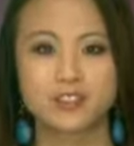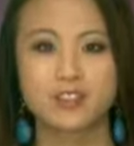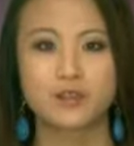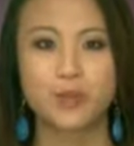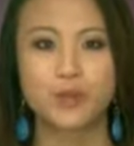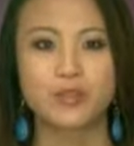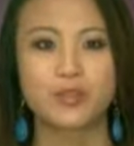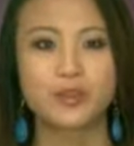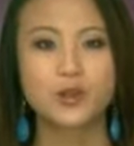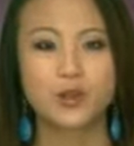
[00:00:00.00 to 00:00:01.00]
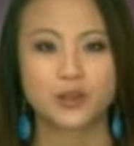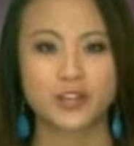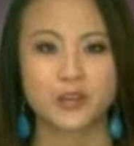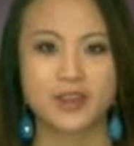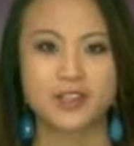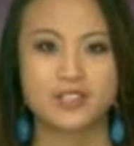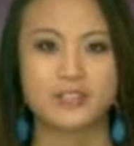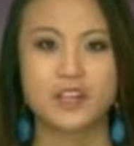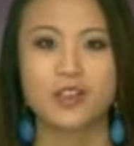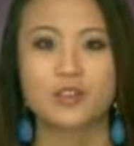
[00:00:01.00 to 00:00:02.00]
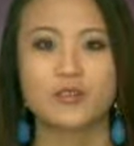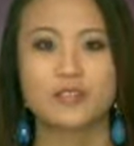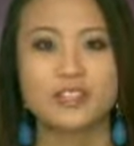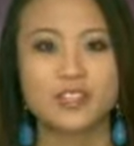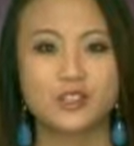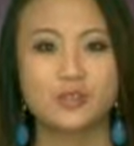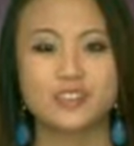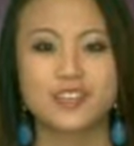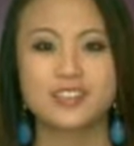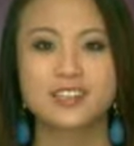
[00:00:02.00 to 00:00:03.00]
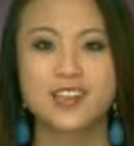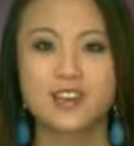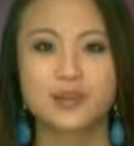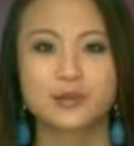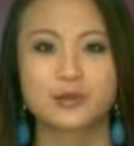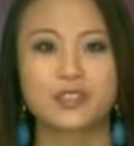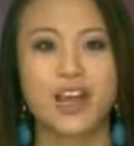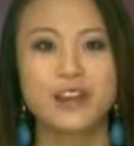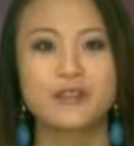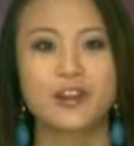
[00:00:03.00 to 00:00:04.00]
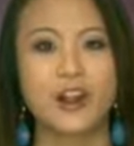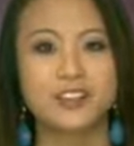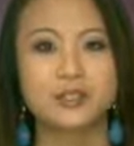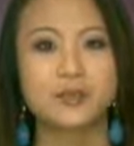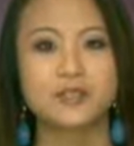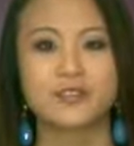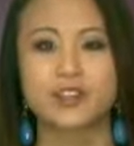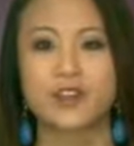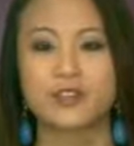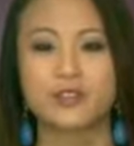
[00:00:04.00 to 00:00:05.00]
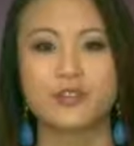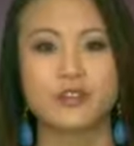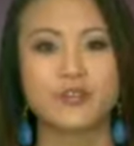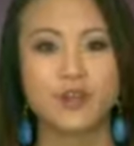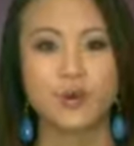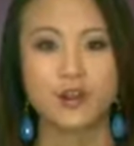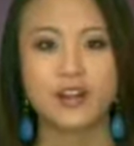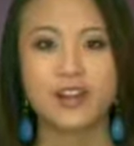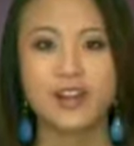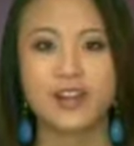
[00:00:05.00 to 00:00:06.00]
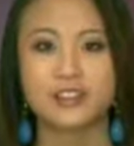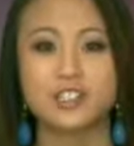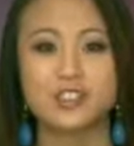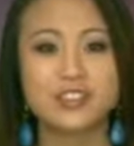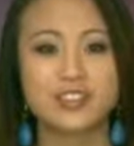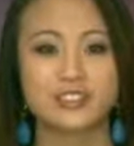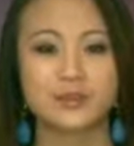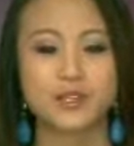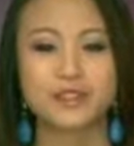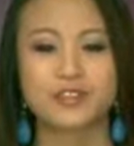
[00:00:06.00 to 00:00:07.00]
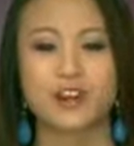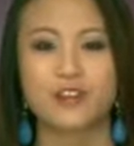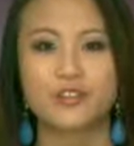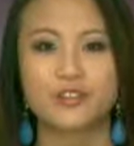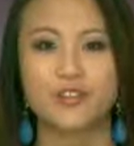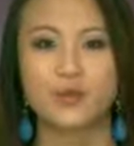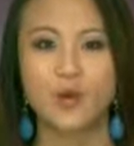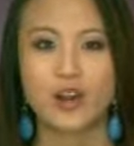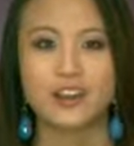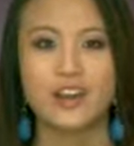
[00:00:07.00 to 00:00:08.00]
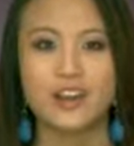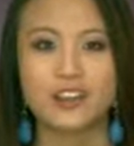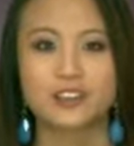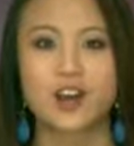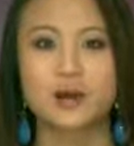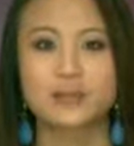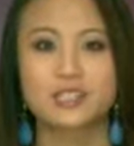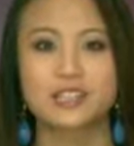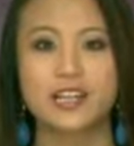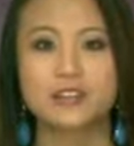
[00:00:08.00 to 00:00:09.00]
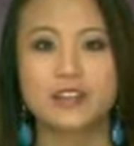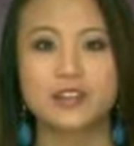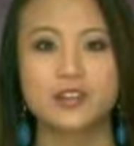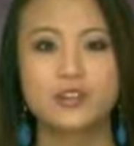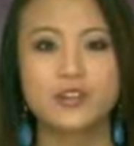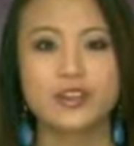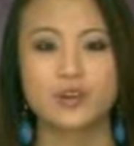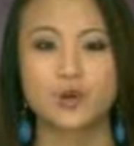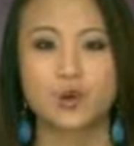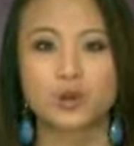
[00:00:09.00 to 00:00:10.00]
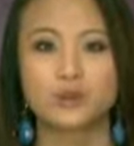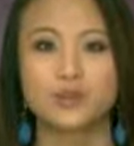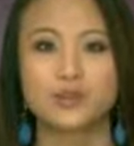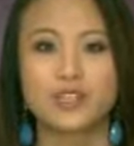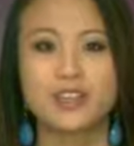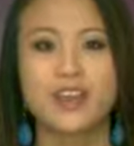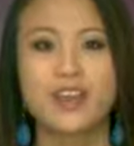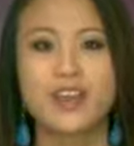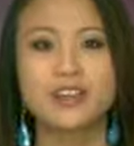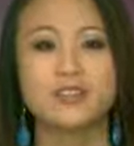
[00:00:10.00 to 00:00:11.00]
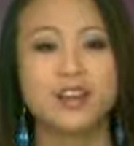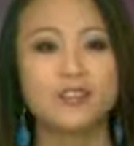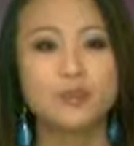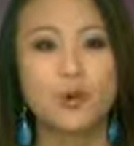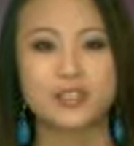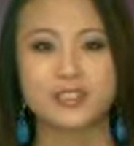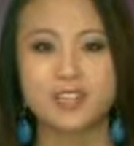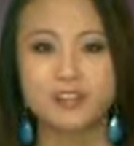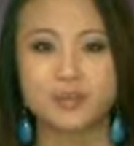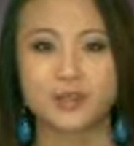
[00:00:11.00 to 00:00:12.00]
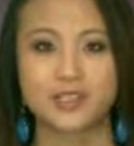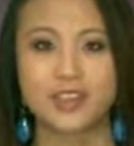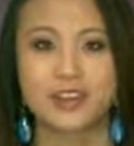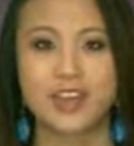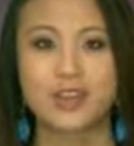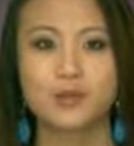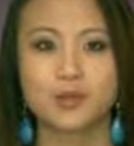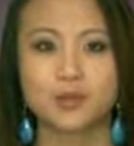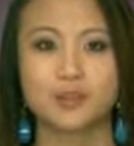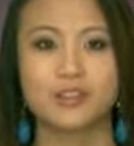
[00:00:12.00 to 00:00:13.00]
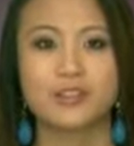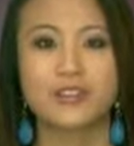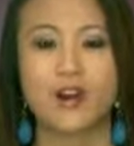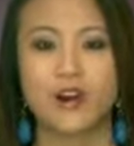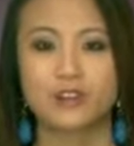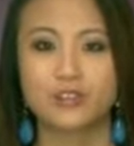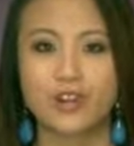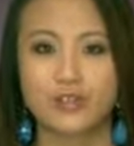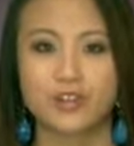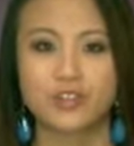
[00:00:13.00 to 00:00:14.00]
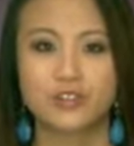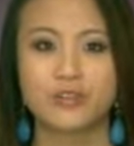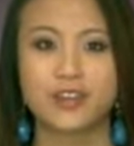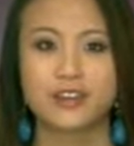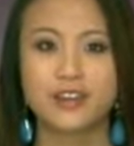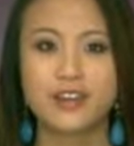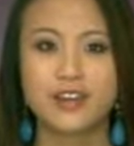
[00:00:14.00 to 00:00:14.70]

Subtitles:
Grill reported third quarter EPS of $1.52, which was ahead of their estimates of $1.34 and the street's estimates of $1.31, as comps accelerated early in the quarter, producing an 11.7% gain, which was nearly all traffic driven.